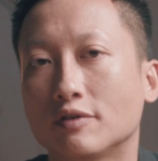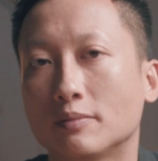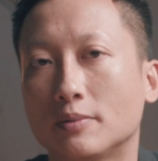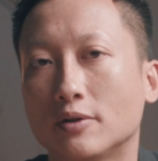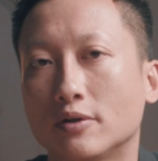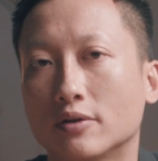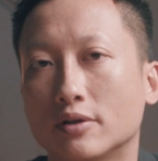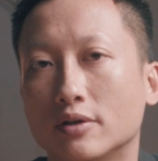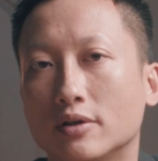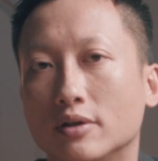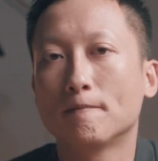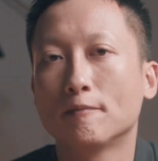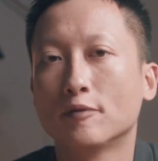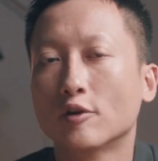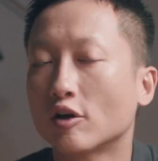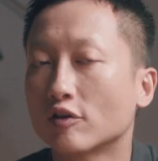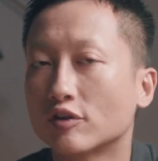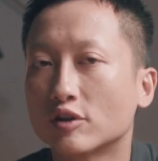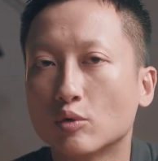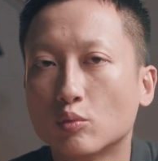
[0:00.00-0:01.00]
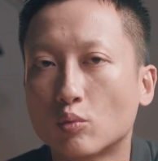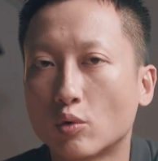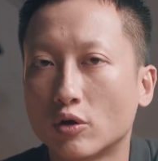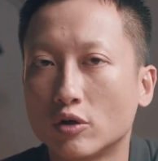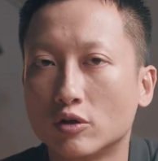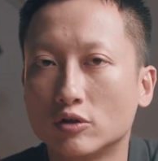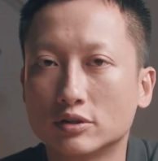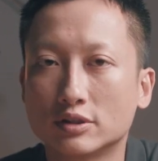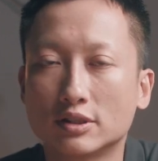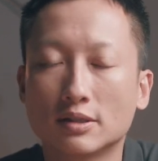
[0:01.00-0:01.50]
a book. Not the
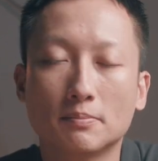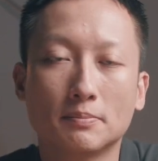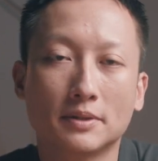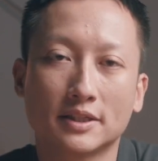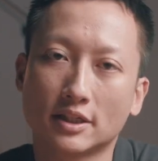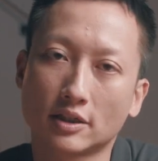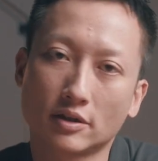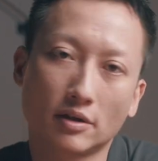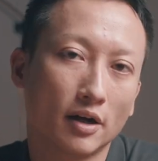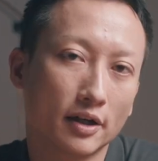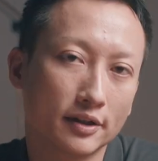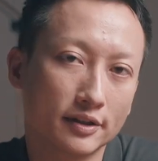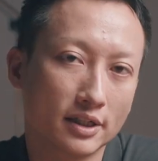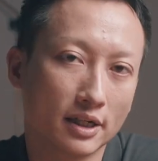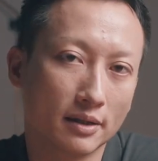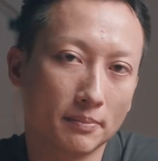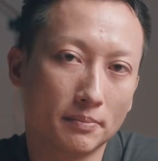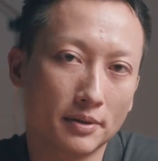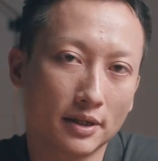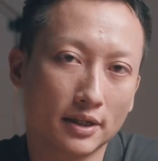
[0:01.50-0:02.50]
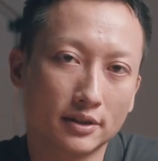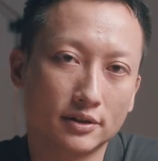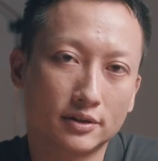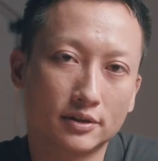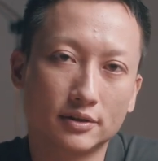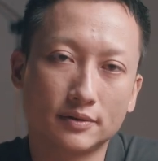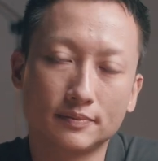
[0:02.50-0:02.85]
words, but the content page.